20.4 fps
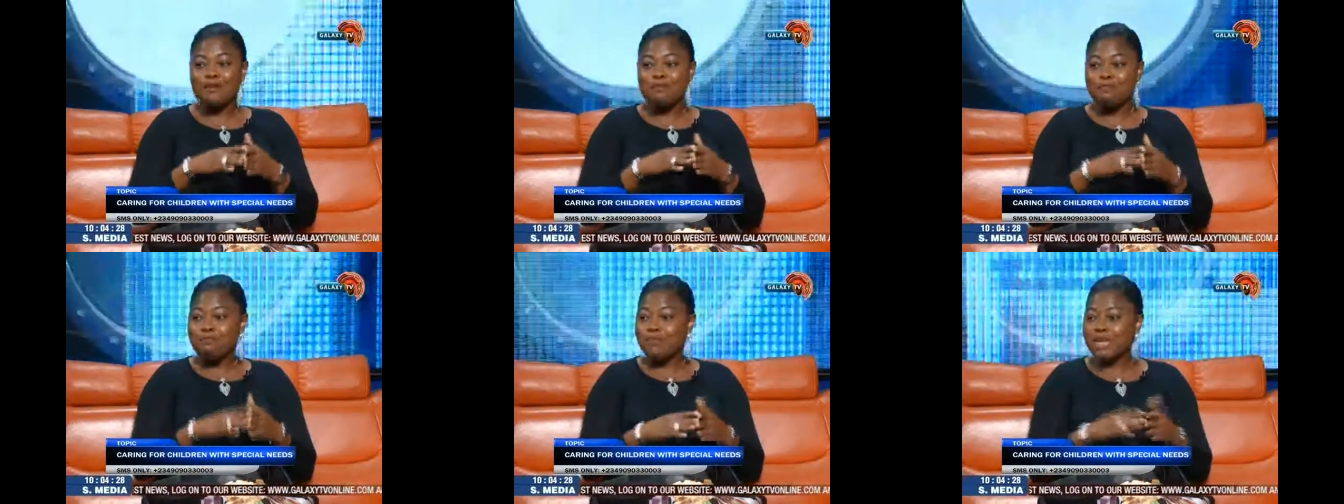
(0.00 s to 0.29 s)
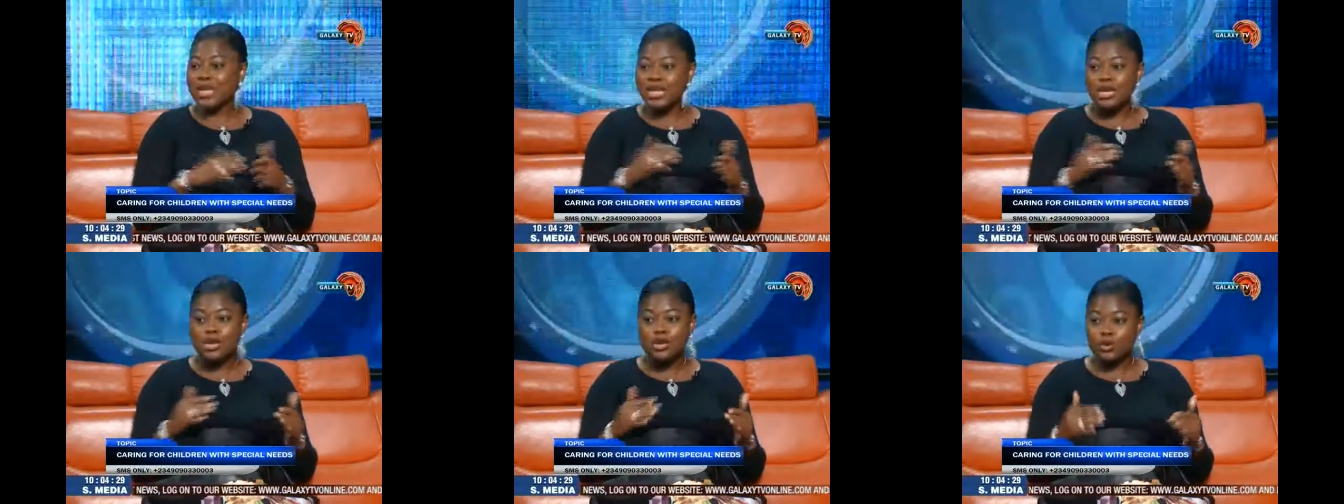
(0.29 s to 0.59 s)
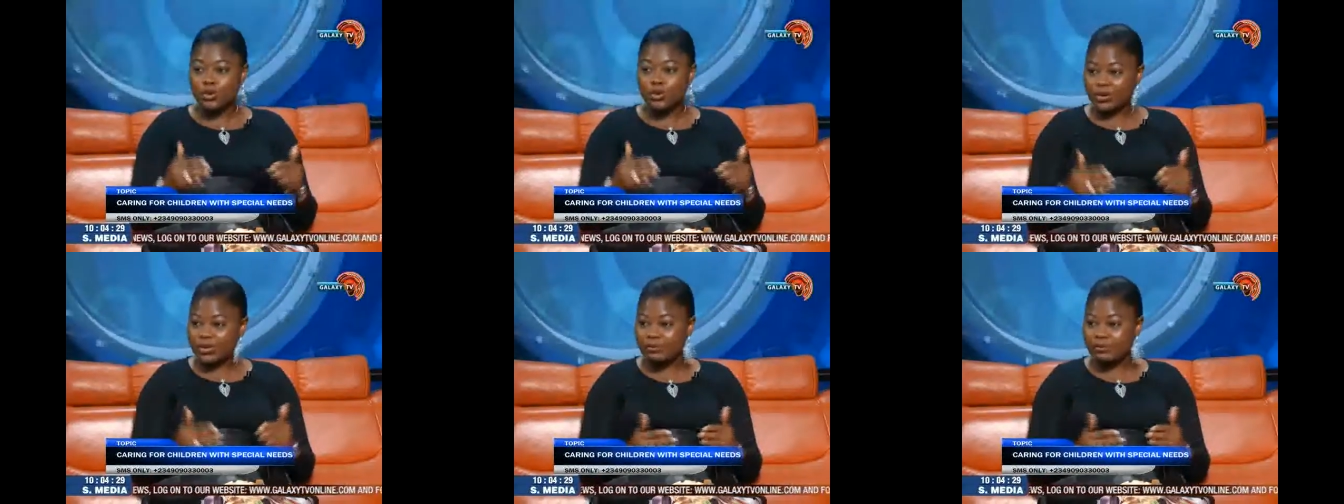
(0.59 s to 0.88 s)
May
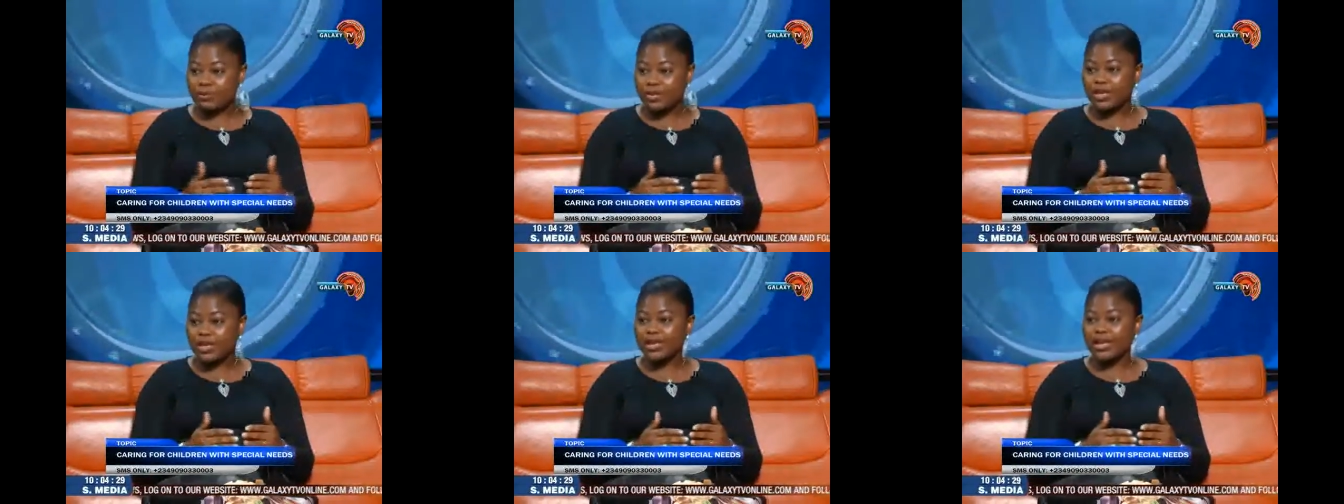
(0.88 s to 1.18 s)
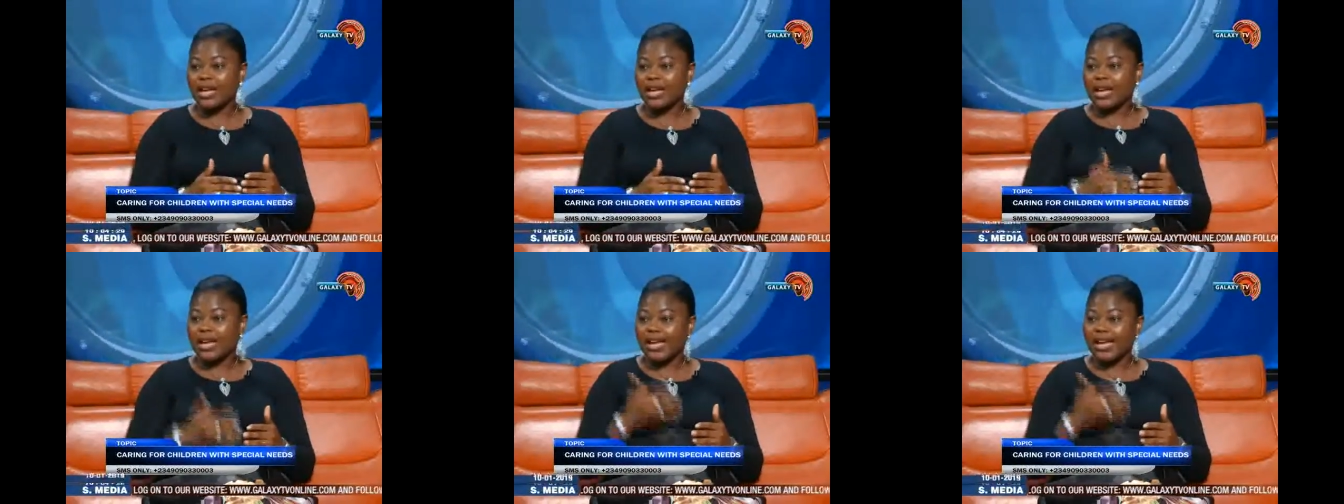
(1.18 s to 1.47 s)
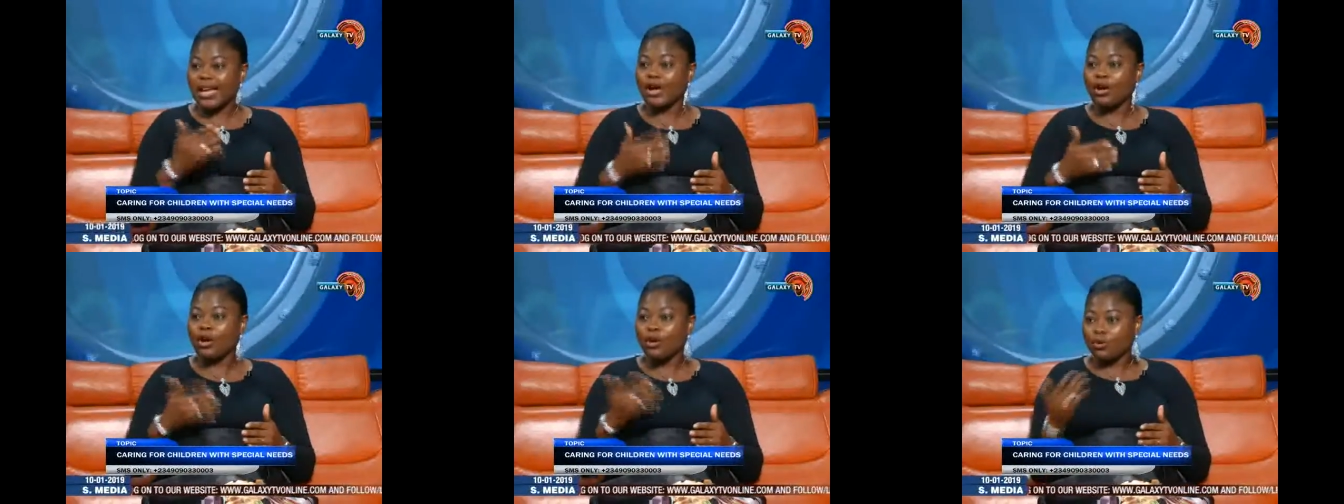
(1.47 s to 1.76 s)
not be
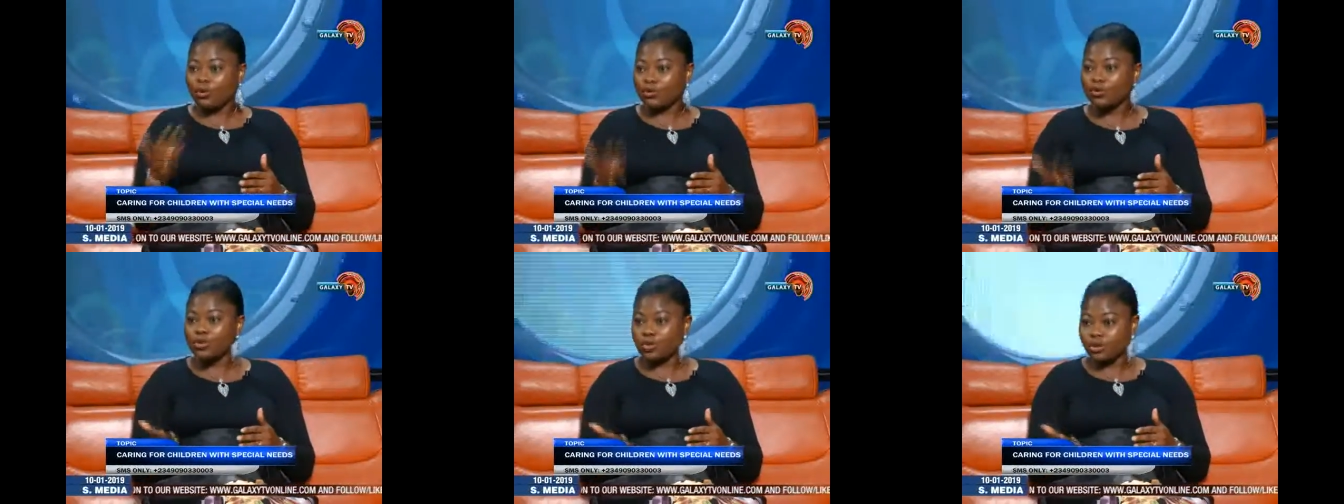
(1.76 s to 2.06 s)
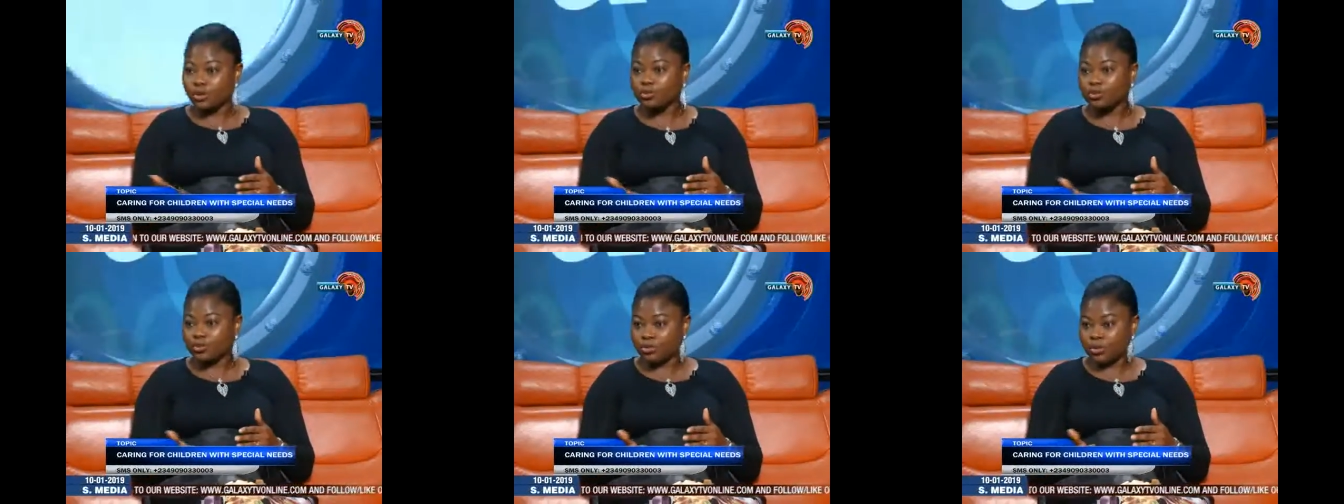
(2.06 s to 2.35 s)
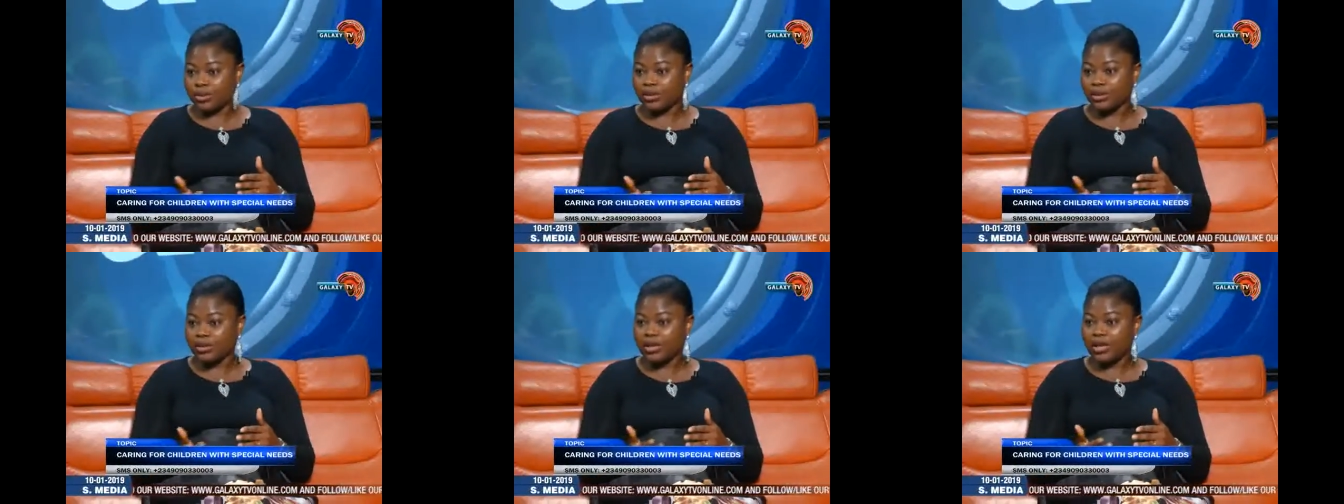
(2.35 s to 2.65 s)
like other
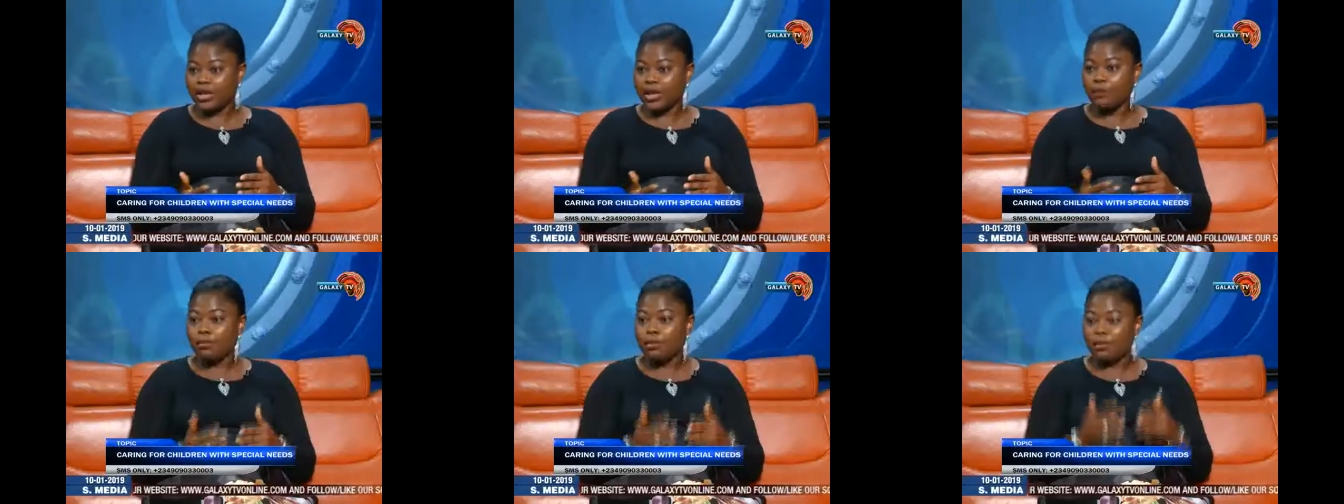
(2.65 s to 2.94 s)
children,